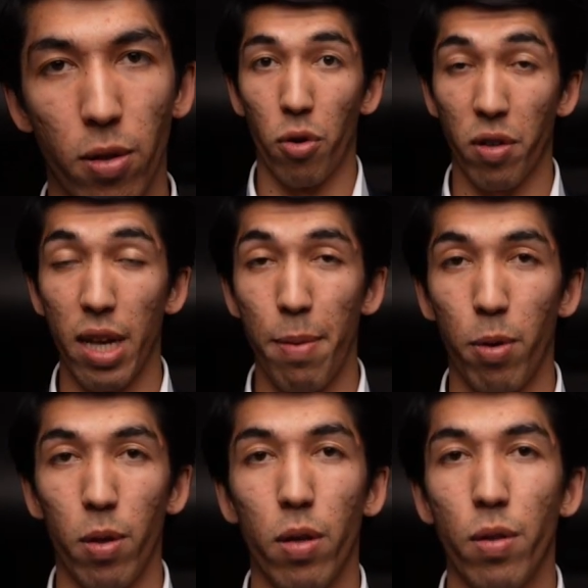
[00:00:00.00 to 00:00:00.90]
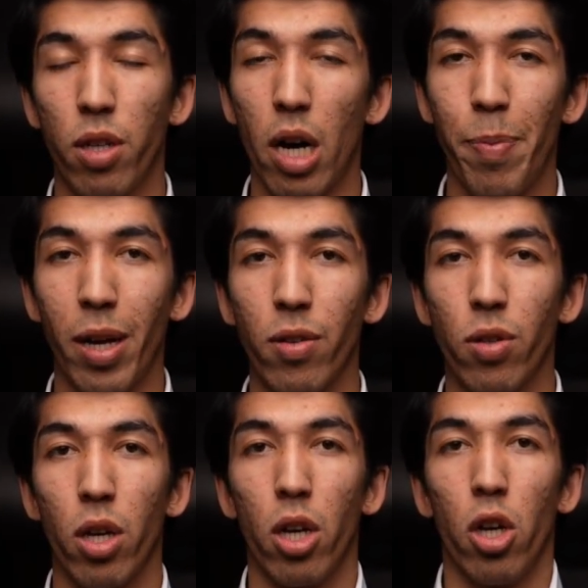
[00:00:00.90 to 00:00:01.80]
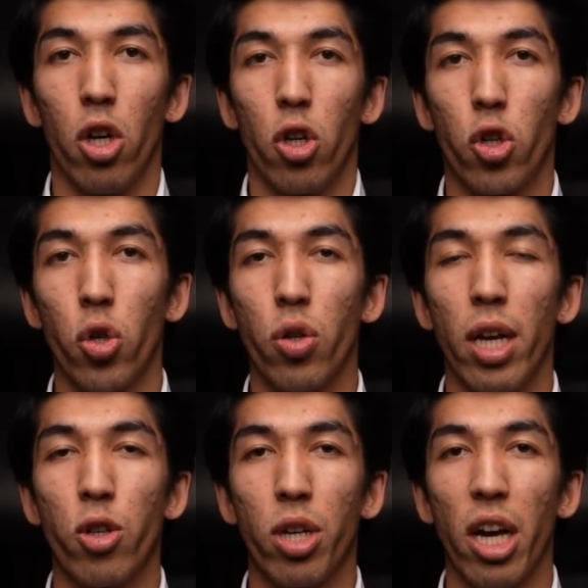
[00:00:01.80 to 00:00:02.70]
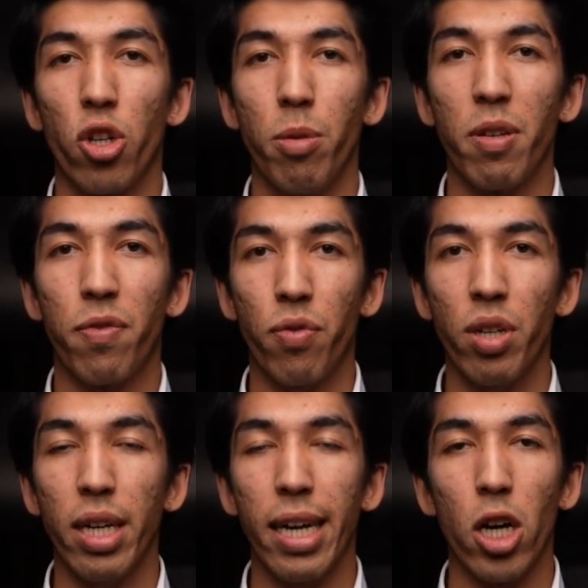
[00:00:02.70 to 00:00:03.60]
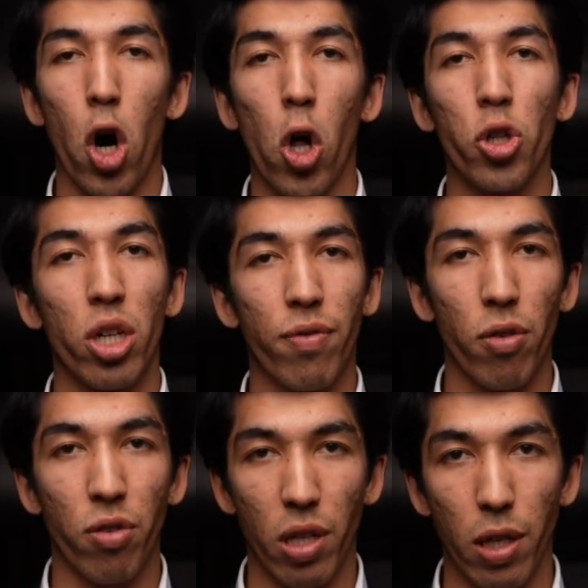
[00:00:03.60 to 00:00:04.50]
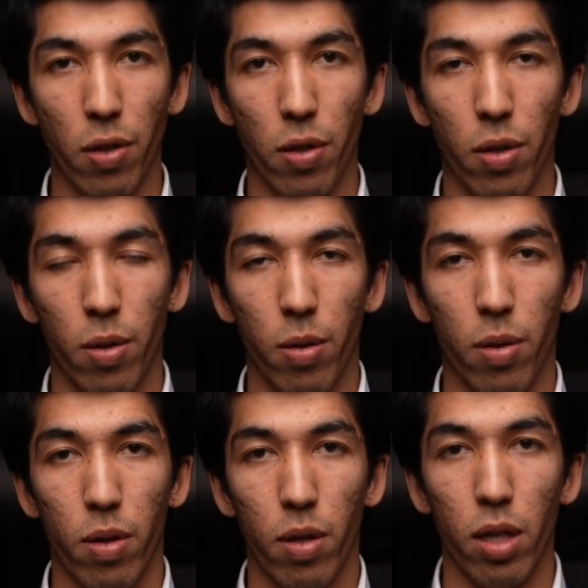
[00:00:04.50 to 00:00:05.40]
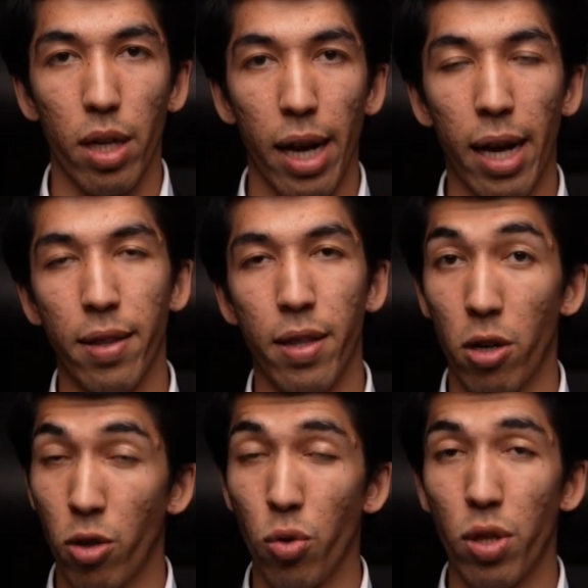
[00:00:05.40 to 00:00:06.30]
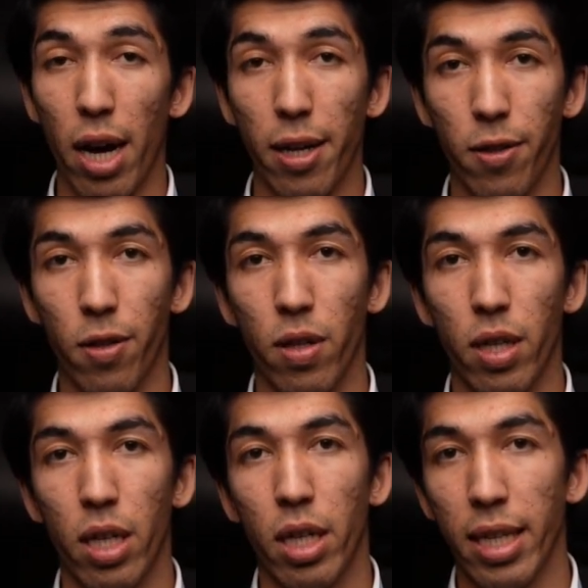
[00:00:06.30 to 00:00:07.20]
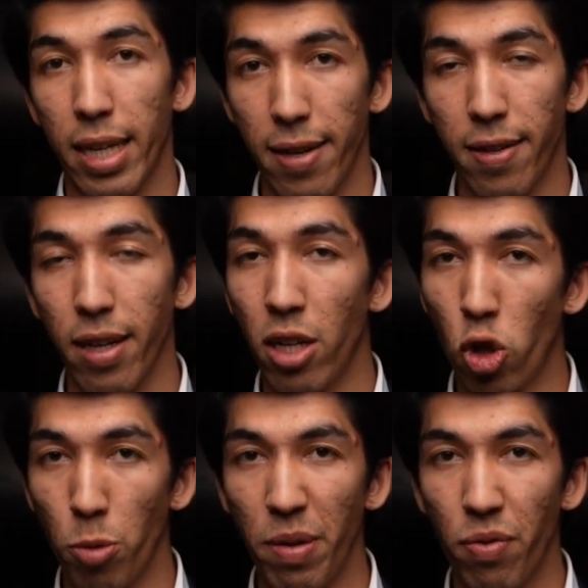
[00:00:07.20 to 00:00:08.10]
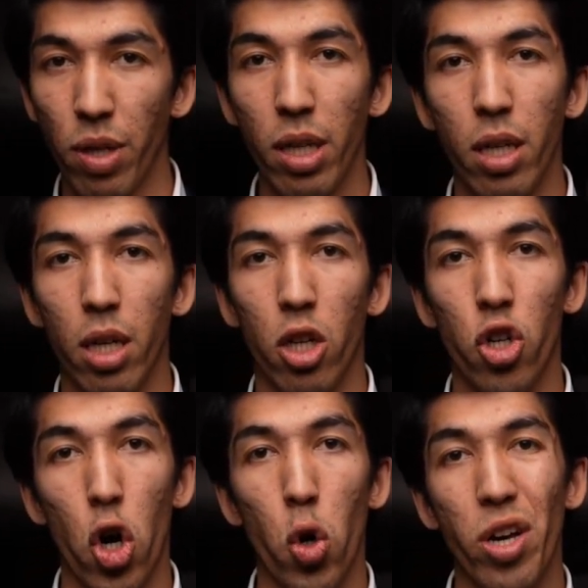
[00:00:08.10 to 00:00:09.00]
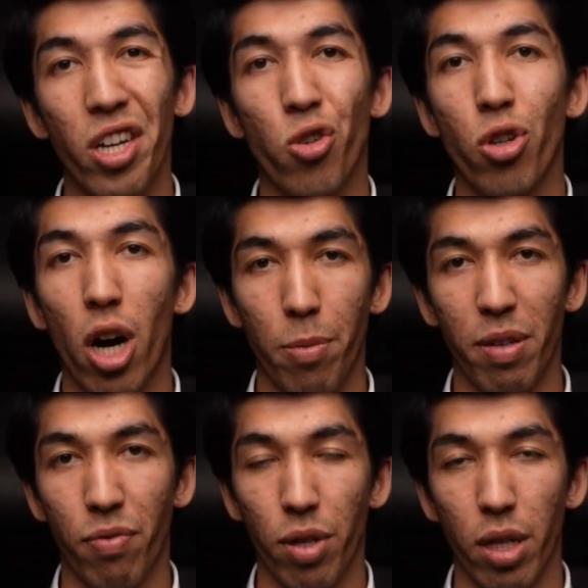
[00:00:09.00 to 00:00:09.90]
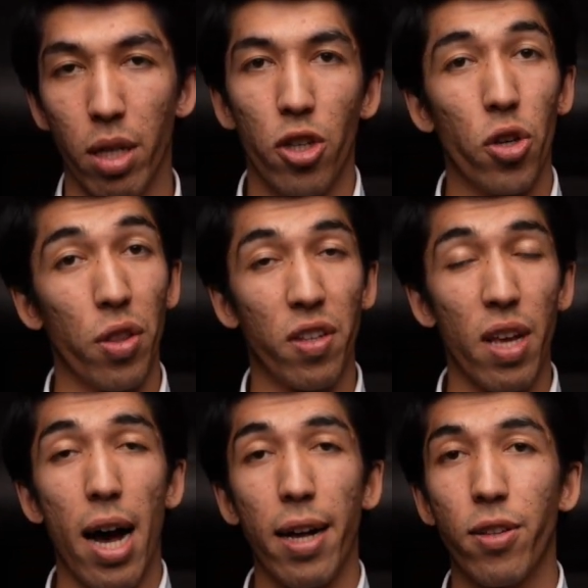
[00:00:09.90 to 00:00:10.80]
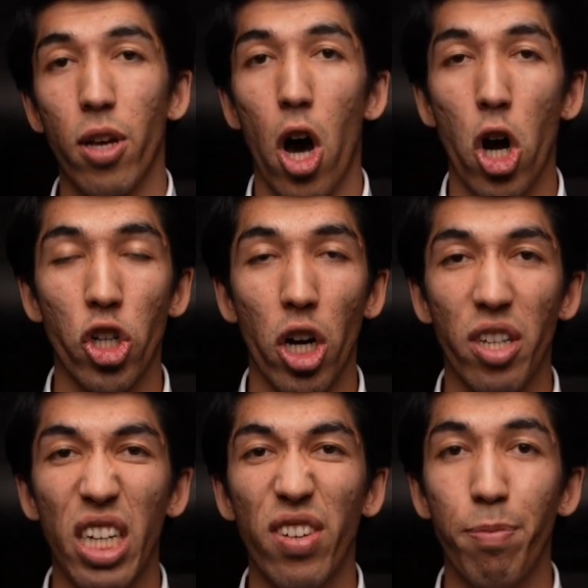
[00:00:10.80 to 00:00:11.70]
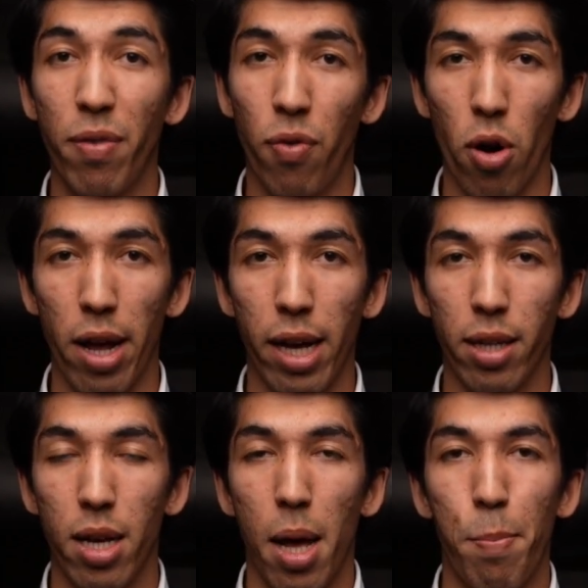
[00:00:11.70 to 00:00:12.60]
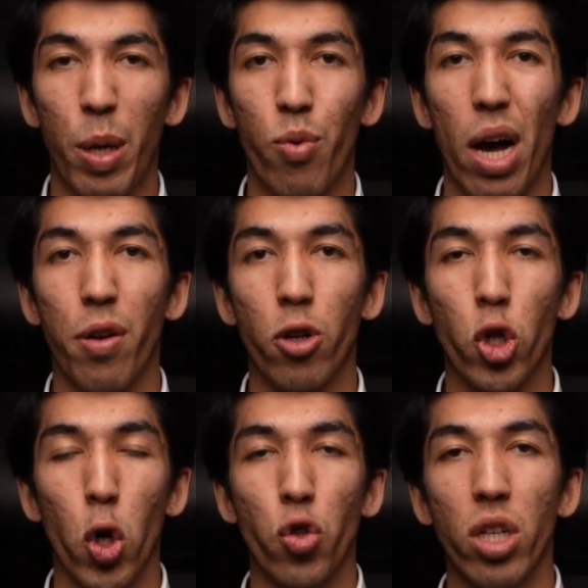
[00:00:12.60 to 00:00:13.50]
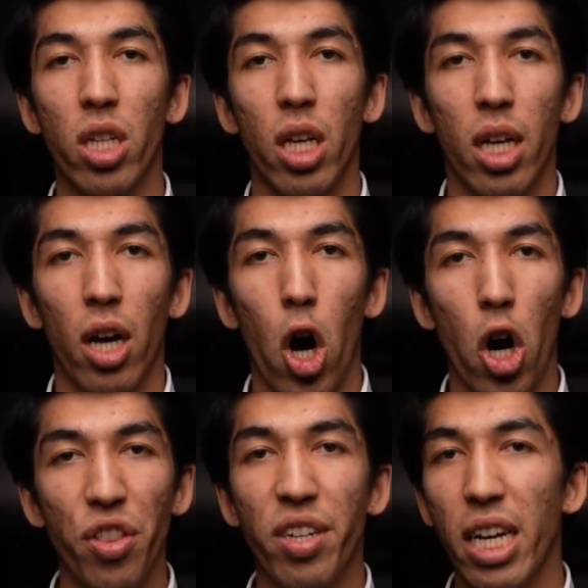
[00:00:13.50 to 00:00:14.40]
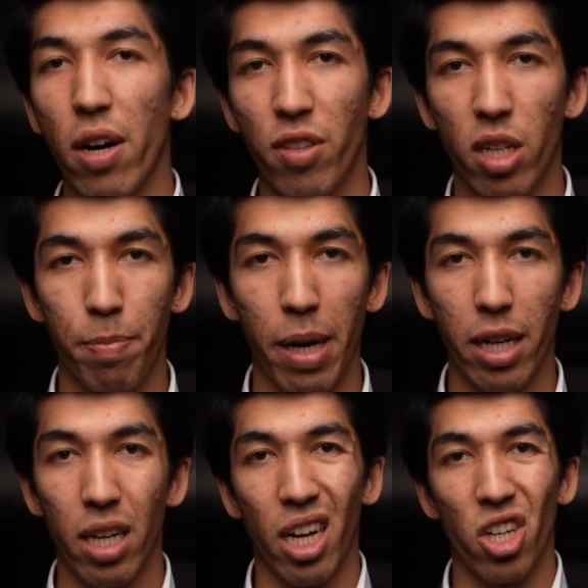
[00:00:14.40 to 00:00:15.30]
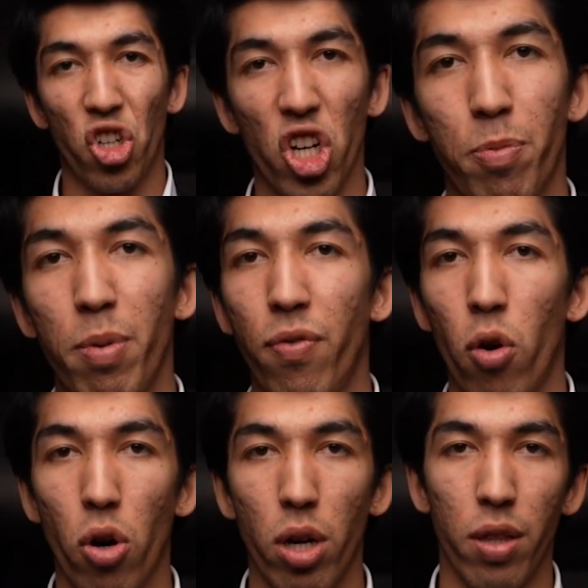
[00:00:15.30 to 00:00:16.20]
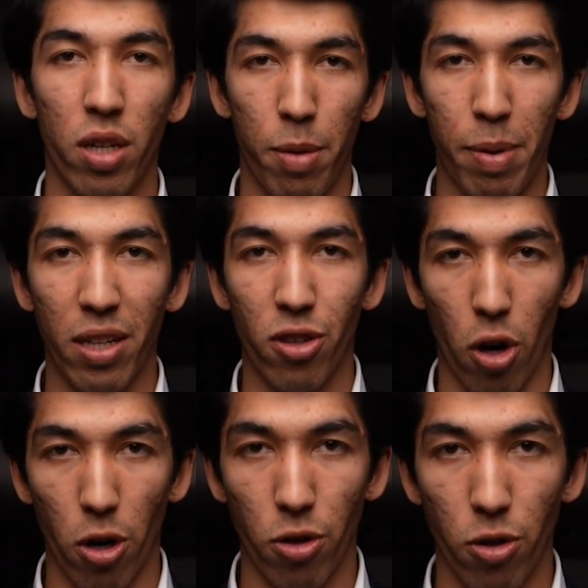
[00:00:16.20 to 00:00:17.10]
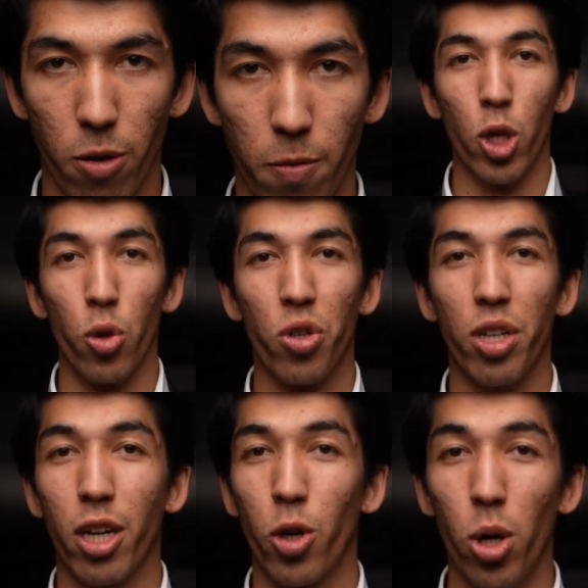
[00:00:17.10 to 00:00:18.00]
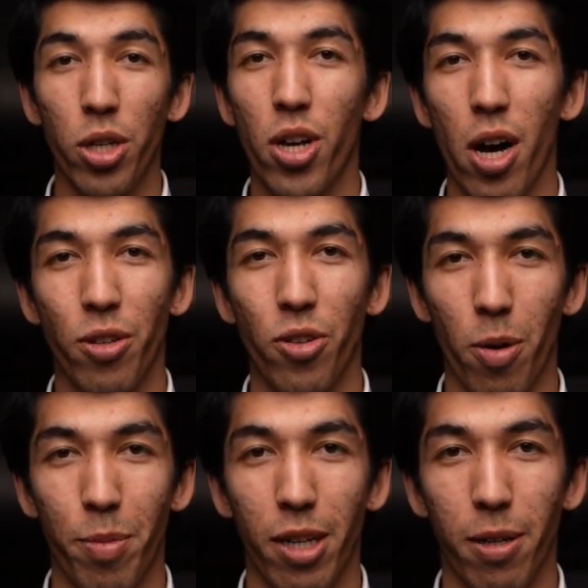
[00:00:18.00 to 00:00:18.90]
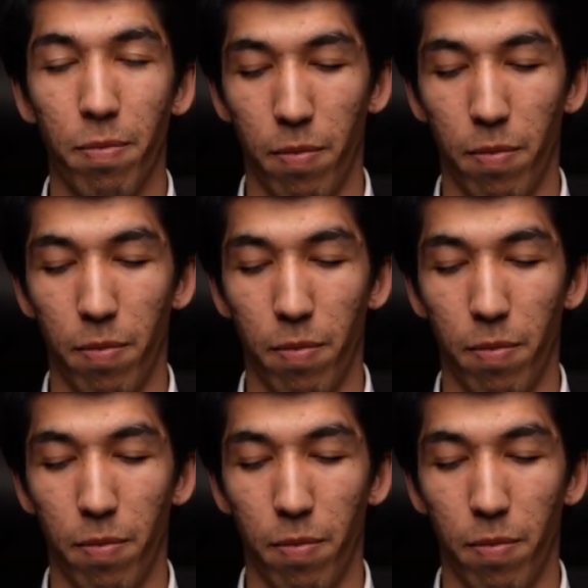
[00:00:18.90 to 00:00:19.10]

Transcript: For example, the topic is, should education be free in all universities? And there are 2 sides. Yes, it should be free. No, it should not be free. So the sides are not given beforehand, but rather chosen on the day of the debate, just before the debate starts, using a coin toss ceremony.